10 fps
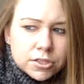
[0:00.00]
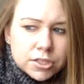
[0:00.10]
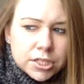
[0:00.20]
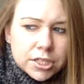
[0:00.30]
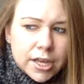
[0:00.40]

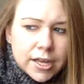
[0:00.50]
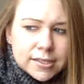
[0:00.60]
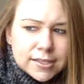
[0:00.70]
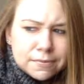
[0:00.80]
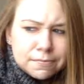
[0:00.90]
she
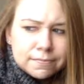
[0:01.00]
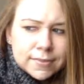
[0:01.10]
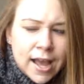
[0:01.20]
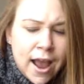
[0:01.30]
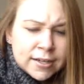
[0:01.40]
has
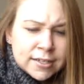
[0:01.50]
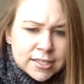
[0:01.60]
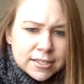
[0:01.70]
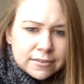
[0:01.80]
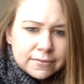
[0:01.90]
some
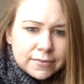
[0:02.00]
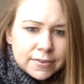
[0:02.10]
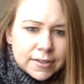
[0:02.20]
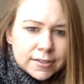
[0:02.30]
cognitive